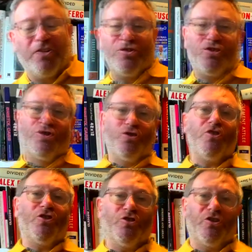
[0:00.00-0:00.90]

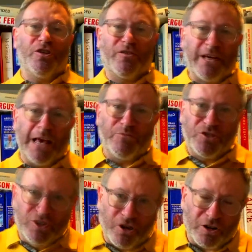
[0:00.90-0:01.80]
student union type
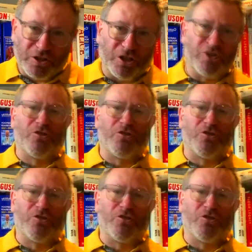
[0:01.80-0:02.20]
structures